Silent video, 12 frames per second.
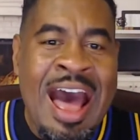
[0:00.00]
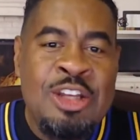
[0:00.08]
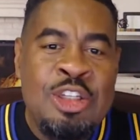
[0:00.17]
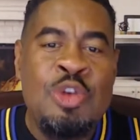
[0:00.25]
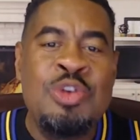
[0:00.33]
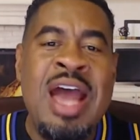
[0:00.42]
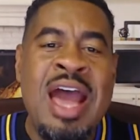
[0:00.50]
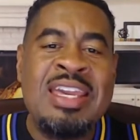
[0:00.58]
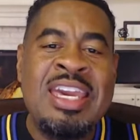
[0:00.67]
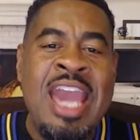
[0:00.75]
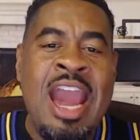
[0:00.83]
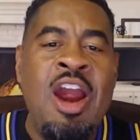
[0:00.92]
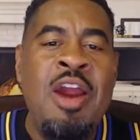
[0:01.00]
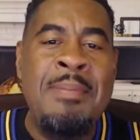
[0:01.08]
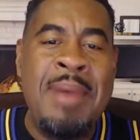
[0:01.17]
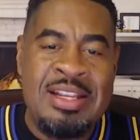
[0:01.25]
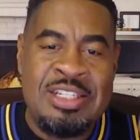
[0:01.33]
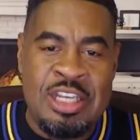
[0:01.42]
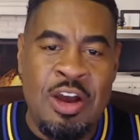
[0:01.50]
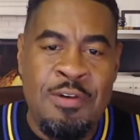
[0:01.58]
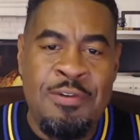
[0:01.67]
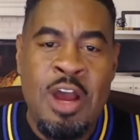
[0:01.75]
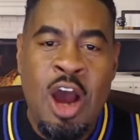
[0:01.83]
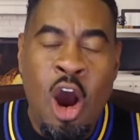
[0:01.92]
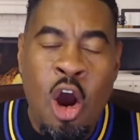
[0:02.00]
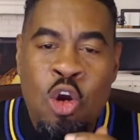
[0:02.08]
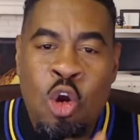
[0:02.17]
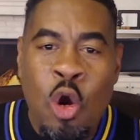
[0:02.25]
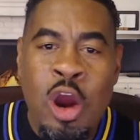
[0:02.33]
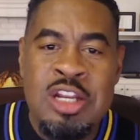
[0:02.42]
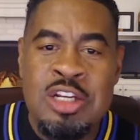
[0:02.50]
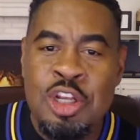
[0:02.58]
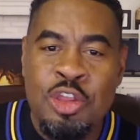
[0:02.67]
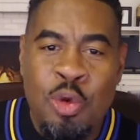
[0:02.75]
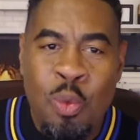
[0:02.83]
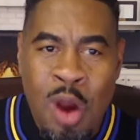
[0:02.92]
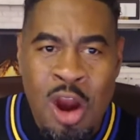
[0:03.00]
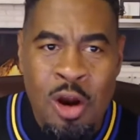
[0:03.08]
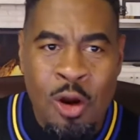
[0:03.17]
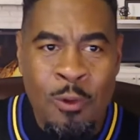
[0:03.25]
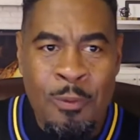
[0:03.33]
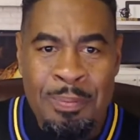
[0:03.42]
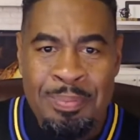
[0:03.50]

I do not carry myself according to the world.